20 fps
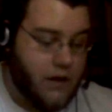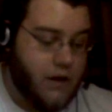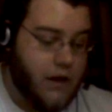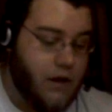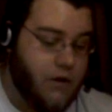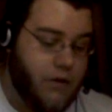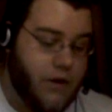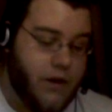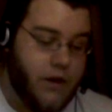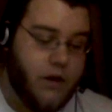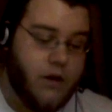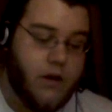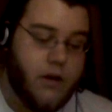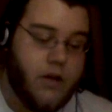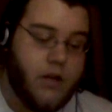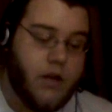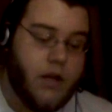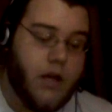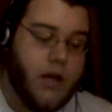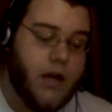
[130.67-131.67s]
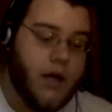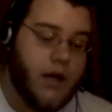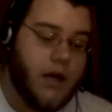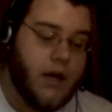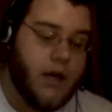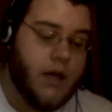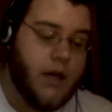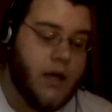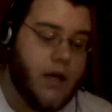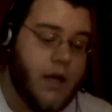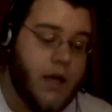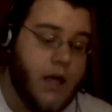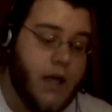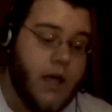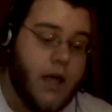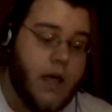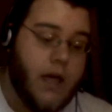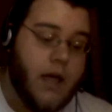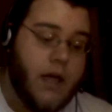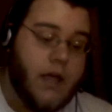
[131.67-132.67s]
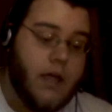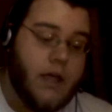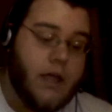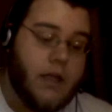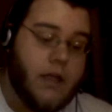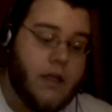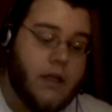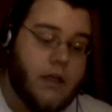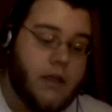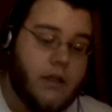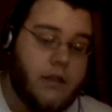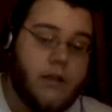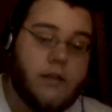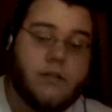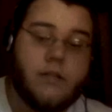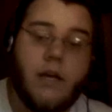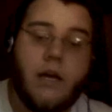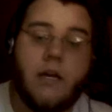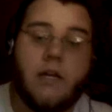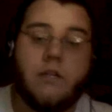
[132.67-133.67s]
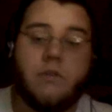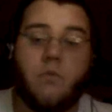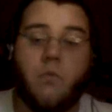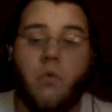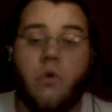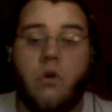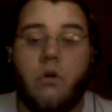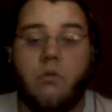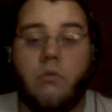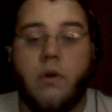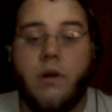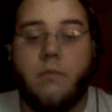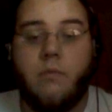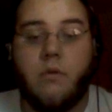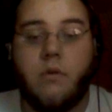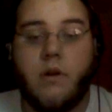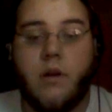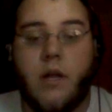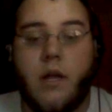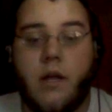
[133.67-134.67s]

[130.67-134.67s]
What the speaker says: Carrying on, these guys were Reborn